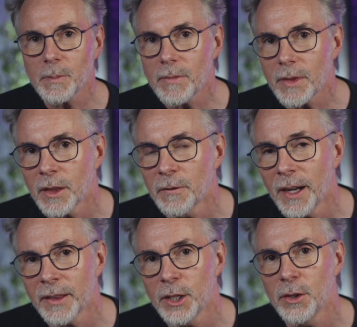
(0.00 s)
the fact
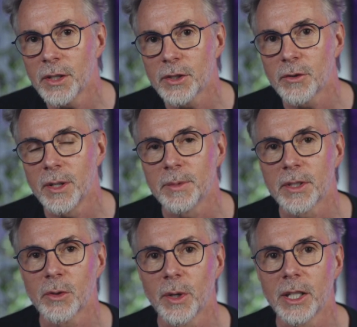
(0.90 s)
that you can stream to
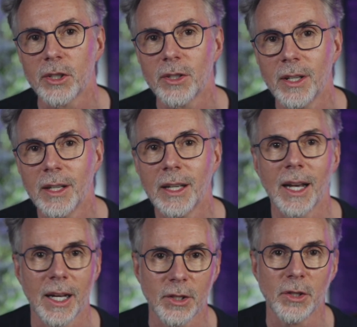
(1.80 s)
Twitch
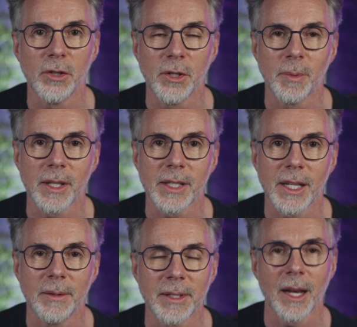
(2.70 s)
and YouTube at the same
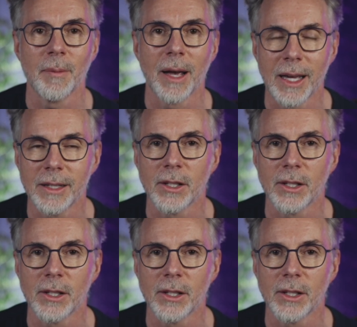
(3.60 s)
time and an